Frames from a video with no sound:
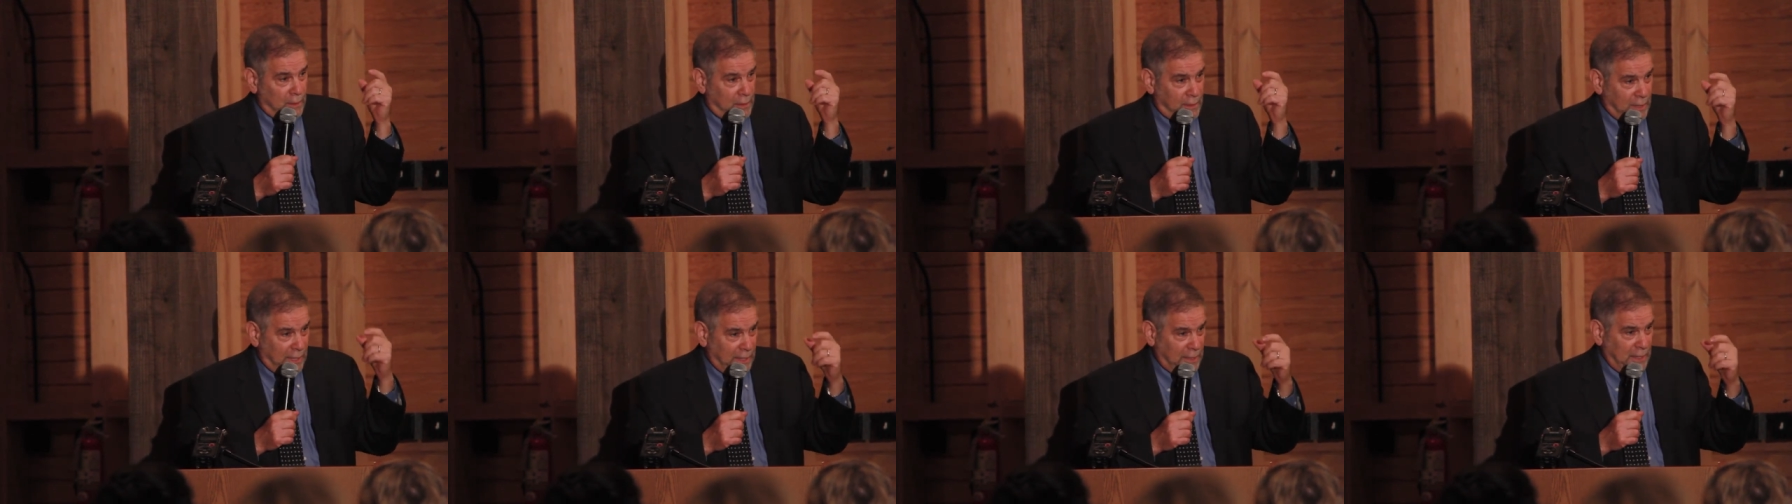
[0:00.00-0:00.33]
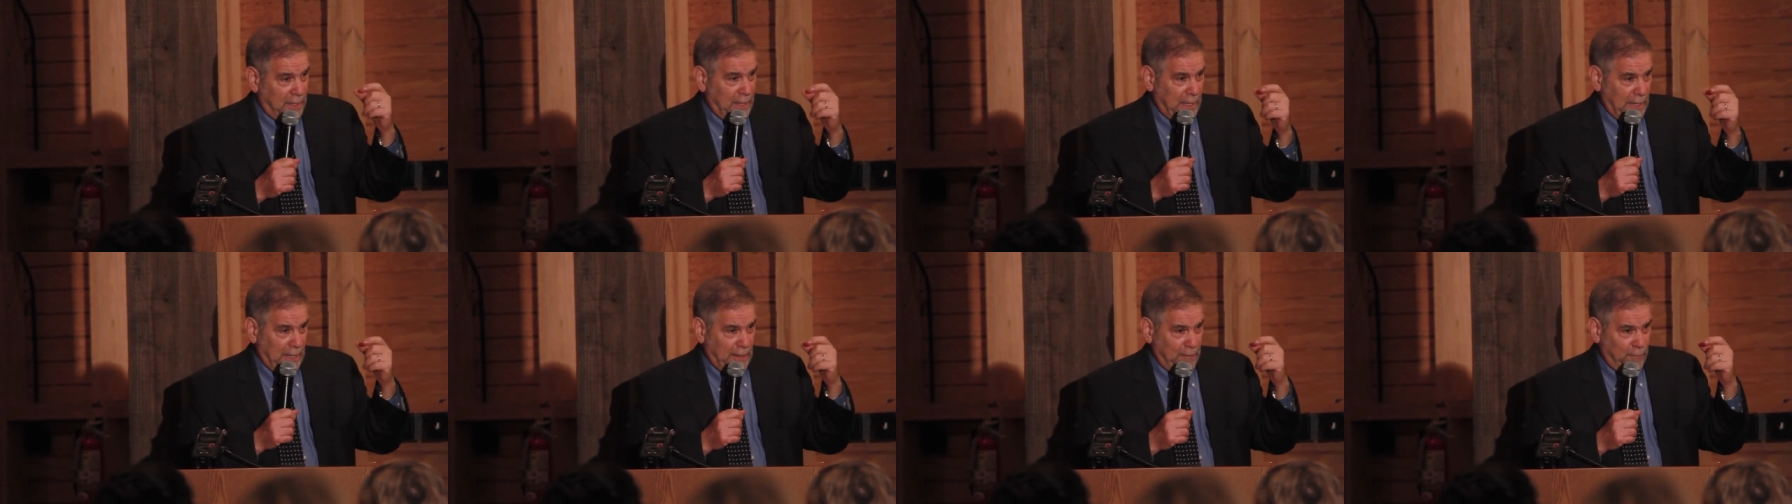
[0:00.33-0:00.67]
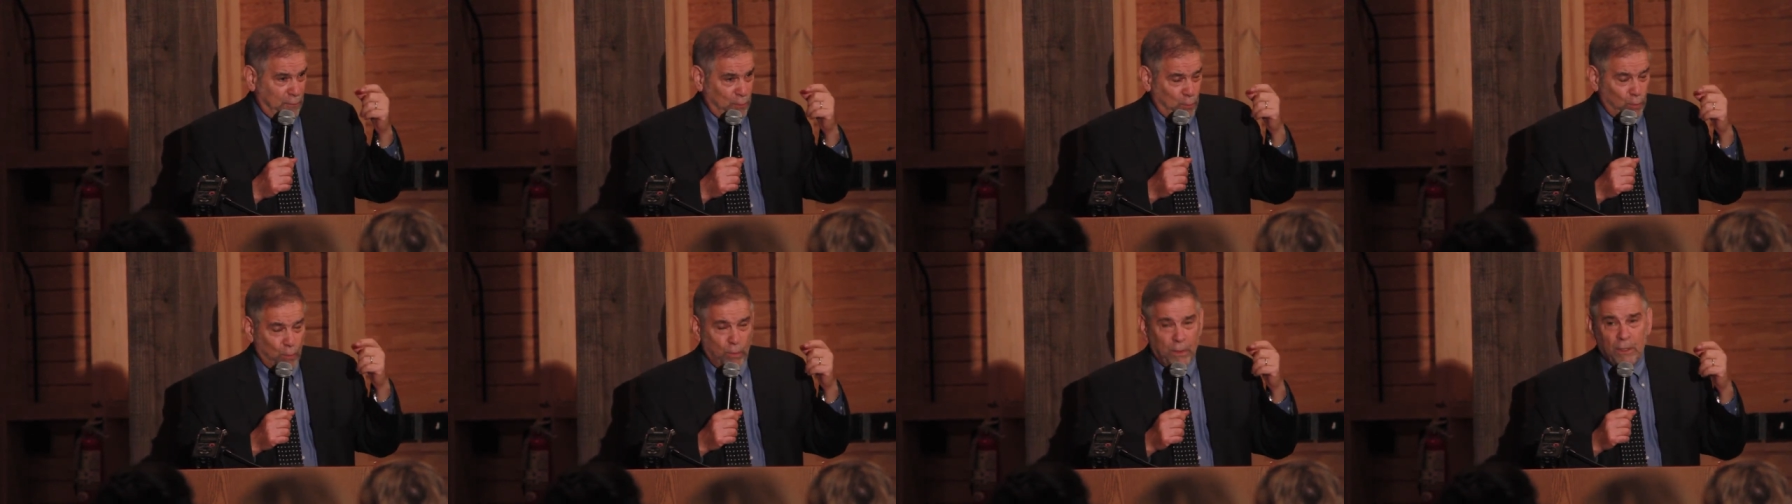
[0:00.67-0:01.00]
They
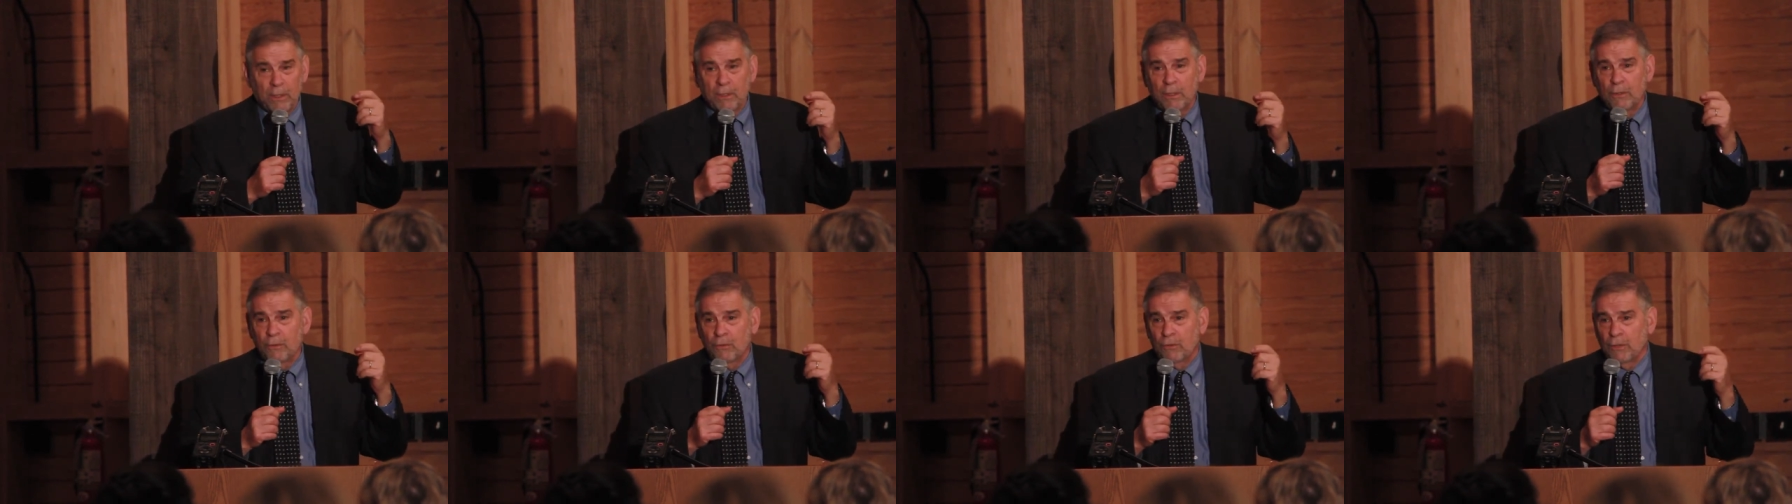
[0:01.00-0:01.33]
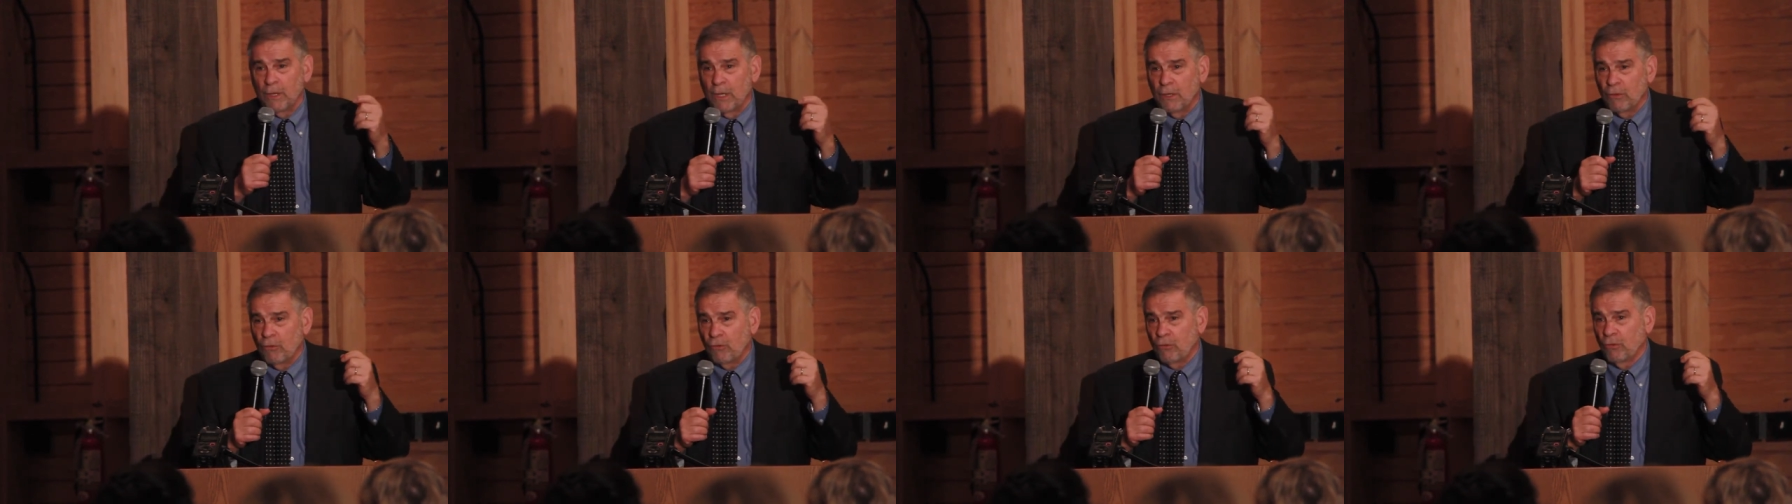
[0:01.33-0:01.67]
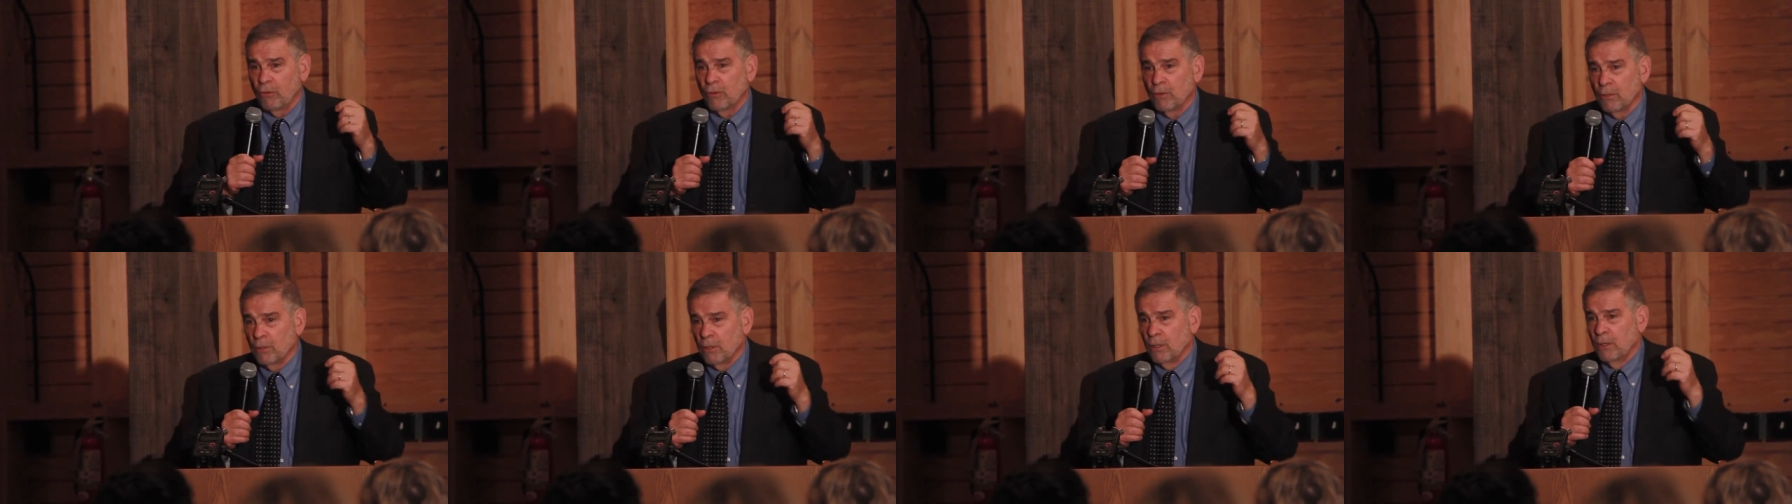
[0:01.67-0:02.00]
have a
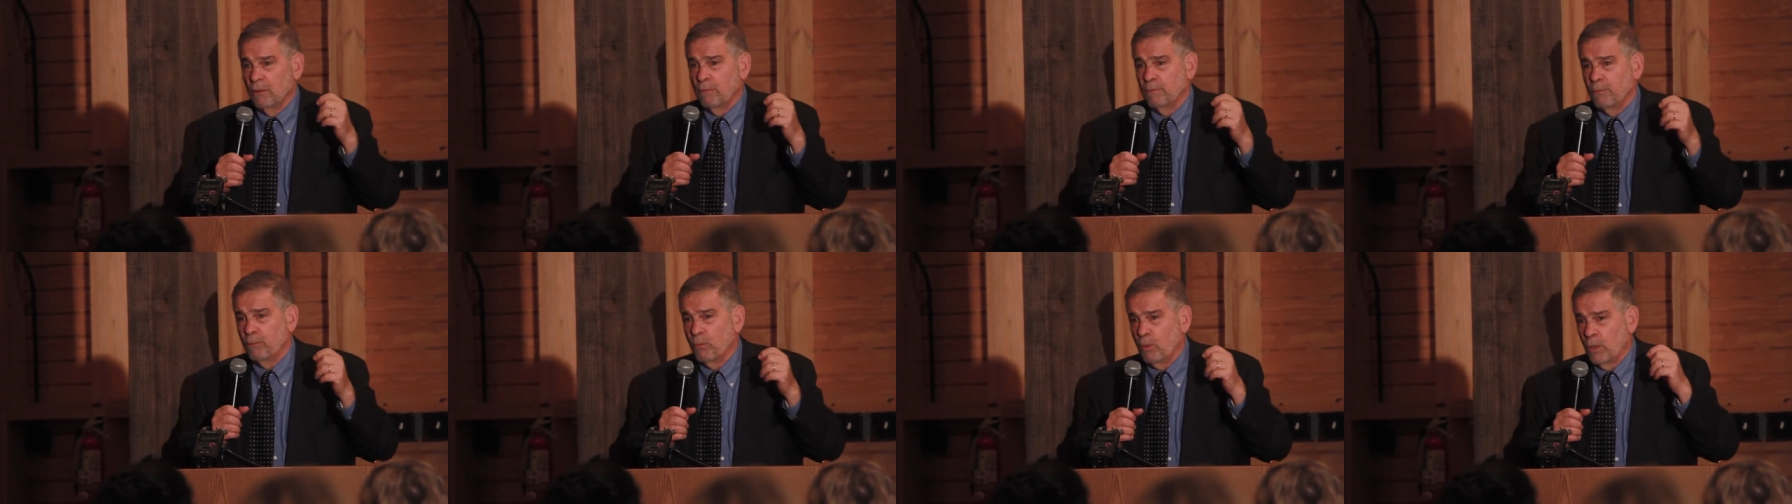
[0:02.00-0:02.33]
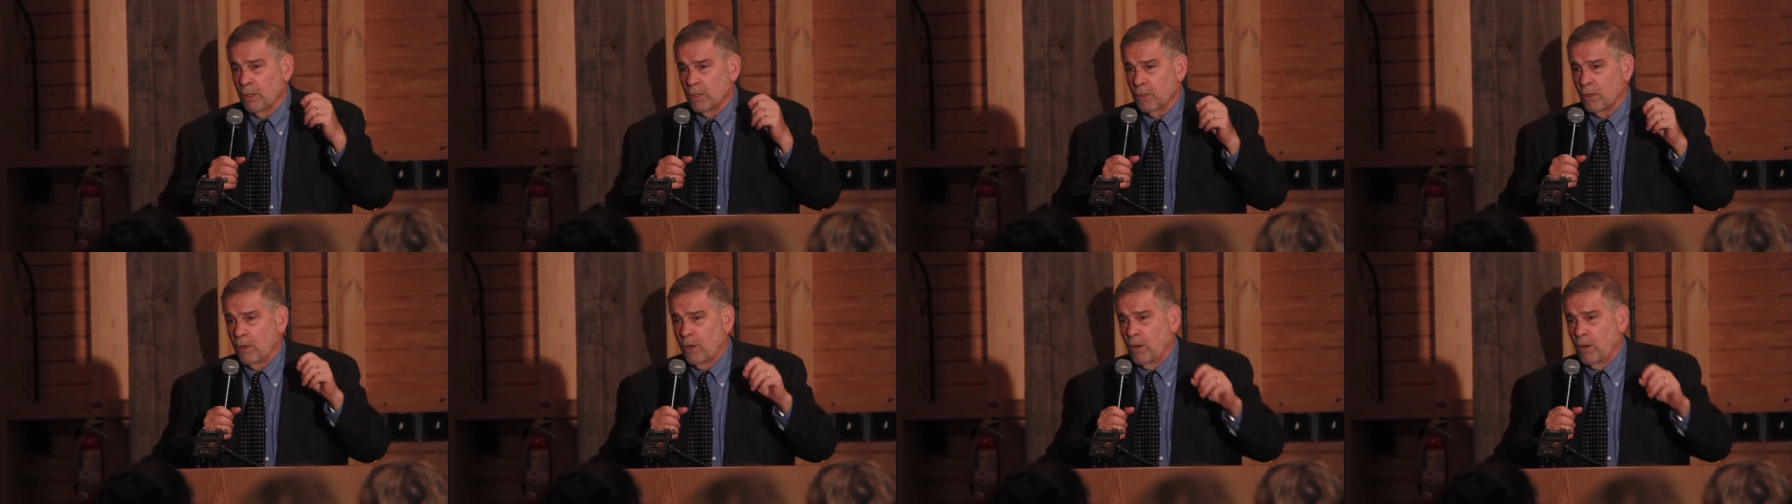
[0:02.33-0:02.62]
realization of what